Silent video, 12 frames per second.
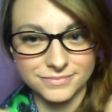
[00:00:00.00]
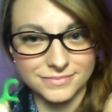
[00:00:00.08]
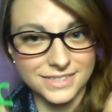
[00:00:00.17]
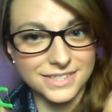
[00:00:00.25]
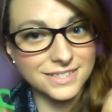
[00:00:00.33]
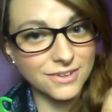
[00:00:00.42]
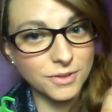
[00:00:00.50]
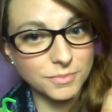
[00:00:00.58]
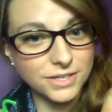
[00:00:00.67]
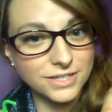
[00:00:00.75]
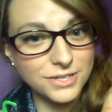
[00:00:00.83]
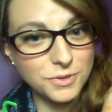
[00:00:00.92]
This is all I'm
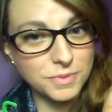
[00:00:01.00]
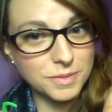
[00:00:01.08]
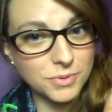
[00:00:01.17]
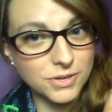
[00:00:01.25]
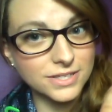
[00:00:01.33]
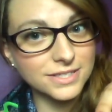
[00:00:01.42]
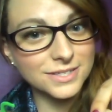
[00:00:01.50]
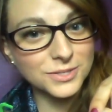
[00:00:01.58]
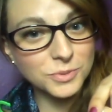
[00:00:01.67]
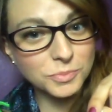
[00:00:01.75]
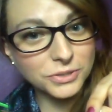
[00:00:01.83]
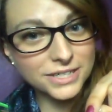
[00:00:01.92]
going to do, people. This is super